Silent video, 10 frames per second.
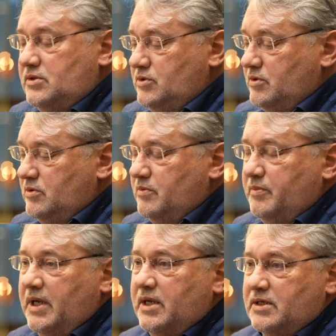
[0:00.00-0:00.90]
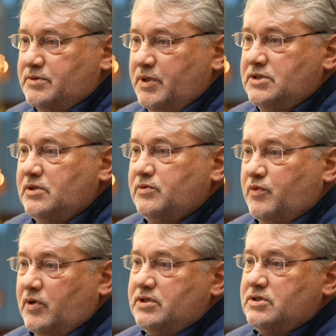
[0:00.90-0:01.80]
to make explicit
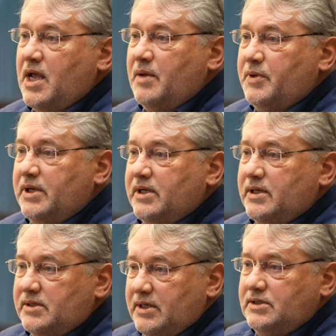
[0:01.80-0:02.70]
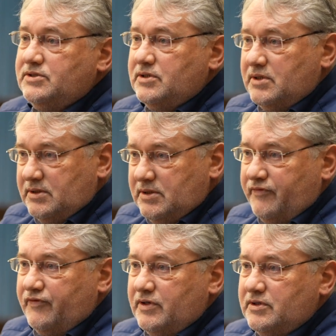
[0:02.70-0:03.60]
what's happening in each
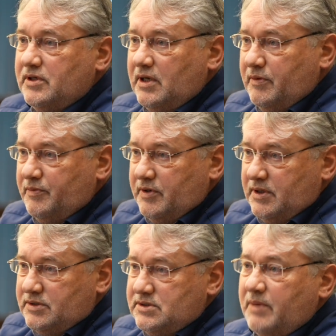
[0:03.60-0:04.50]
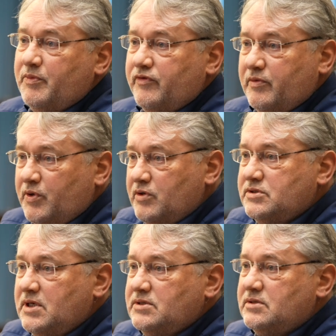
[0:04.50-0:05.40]
different step of the
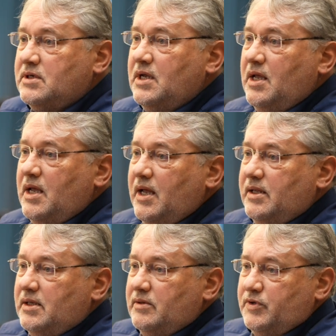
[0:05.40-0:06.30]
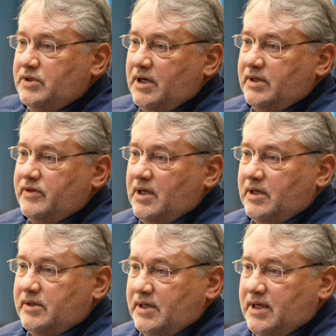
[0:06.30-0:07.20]
process. And then we take
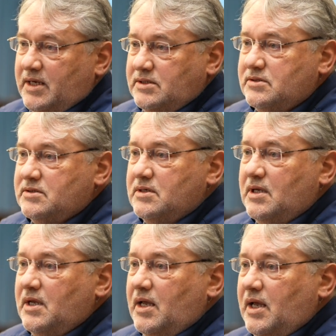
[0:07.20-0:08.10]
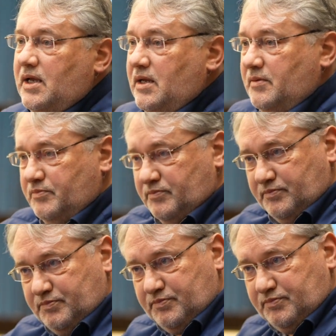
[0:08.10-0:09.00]
the case,
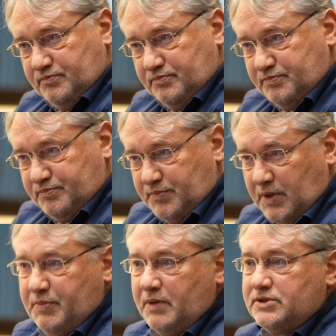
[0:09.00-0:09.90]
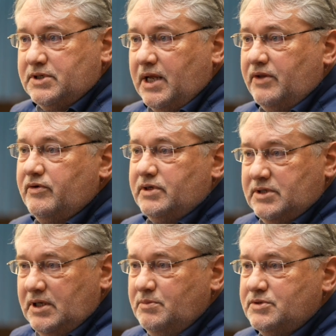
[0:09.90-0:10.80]
put people together in
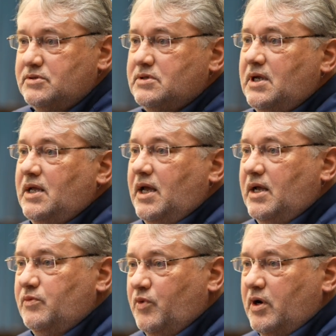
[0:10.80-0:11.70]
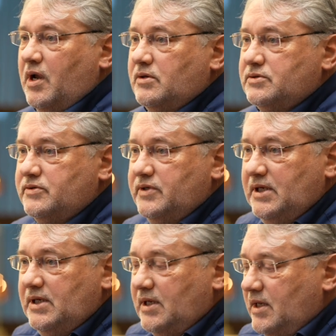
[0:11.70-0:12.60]
teams, and work out
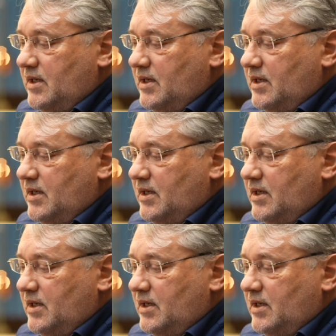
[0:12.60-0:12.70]
the